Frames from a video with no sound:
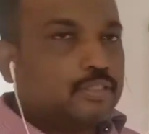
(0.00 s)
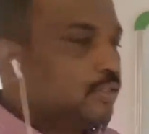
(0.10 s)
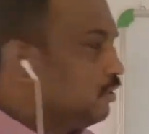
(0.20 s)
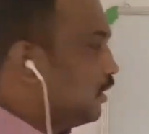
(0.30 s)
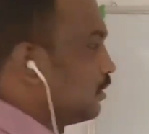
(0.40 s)

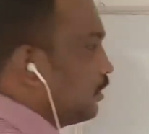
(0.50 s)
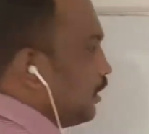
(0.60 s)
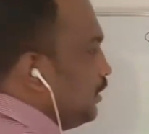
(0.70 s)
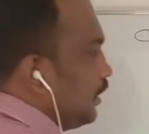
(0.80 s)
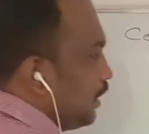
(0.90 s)
This
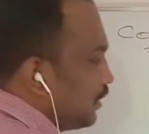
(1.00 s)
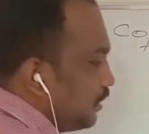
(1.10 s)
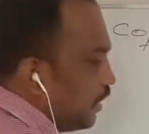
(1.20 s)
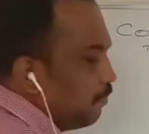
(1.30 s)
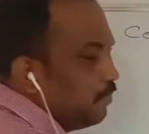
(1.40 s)
region is
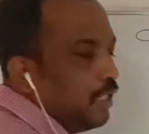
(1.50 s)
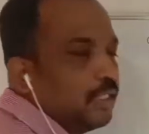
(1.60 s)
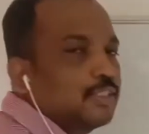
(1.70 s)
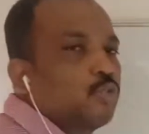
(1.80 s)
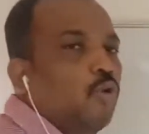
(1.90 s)
named
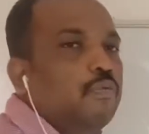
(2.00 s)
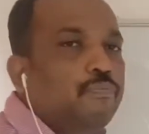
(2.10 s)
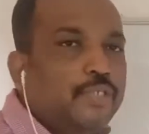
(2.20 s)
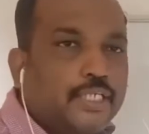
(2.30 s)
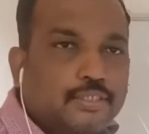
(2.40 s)
as
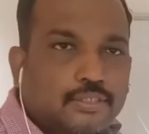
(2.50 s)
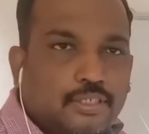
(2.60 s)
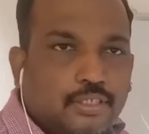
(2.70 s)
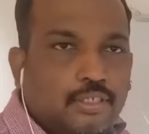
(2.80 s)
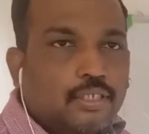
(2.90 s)
confidence
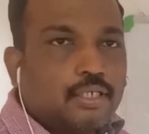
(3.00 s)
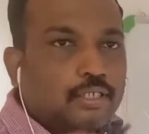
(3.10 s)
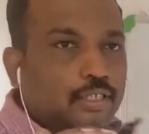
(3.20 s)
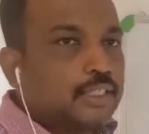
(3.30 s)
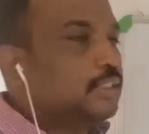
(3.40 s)

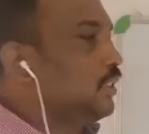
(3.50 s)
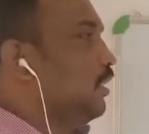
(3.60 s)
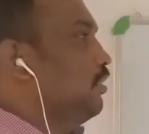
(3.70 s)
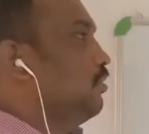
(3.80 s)
region.